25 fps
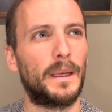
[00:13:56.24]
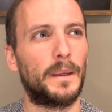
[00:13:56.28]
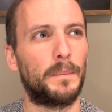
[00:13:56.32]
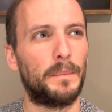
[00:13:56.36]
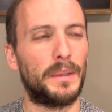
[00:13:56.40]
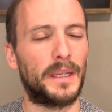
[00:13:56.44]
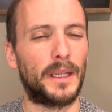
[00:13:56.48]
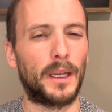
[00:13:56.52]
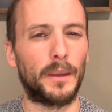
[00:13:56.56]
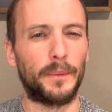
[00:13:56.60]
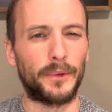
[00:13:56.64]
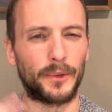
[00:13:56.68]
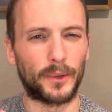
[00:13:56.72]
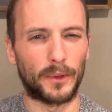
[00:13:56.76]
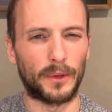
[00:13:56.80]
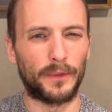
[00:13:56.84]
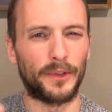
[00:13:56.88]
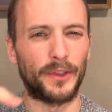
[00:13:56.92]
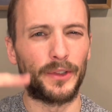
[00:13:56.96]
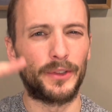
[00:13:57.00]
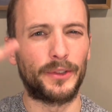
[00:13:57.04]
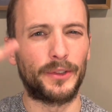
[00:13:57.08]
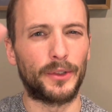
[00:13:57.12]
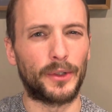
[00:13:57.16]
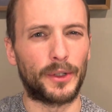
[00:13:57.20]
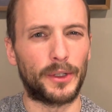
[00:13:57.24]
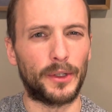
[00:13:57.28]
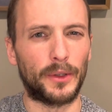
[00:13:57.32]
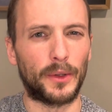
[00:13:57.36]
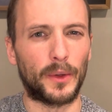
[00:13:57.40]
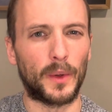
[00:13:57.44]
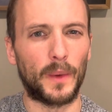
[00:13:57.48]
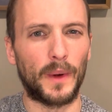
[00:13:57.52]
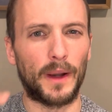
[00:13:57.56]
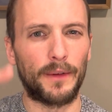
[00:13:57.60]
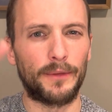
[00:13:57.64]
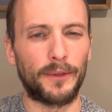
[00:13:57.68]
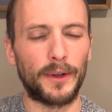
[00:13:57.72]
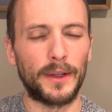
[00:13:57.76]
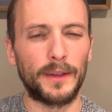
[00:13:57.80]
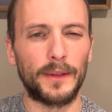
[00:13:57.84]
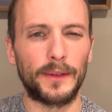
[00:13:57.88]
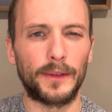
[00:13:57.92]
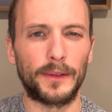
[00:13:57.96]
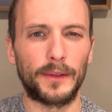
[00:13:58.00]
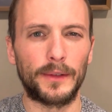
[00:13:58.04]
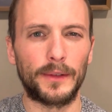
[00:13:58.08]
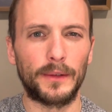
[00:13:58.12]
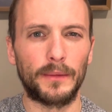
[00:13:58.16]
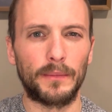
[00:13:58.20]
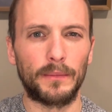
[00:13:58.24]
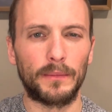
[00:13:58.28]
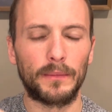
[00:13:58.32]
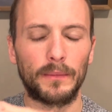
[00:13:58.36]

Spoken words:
Becomes sort of a circular reference.